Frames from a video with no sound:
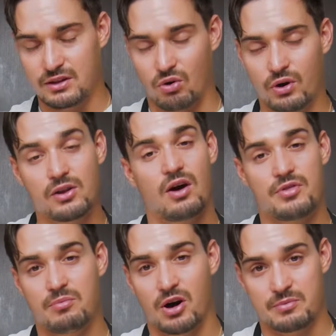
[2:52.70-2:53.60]
the oil
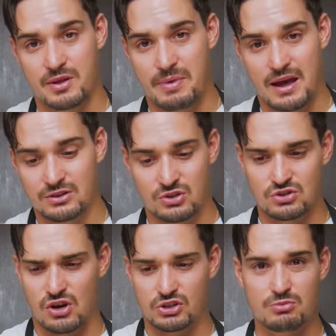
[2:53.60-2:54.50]
off the bottom of the pan so
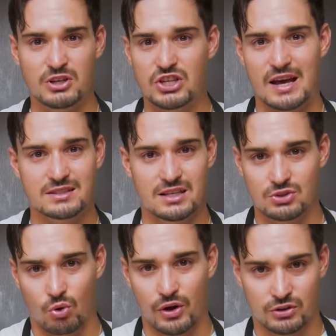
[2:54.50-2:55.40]
there's not too much
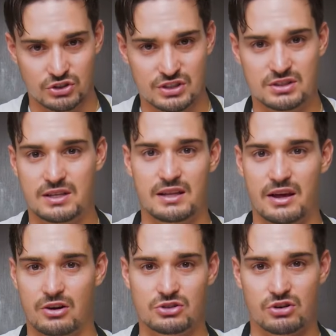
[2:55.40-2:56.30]
excess oil just sitting
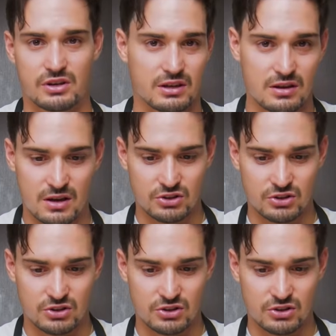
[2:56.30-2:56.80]
there turning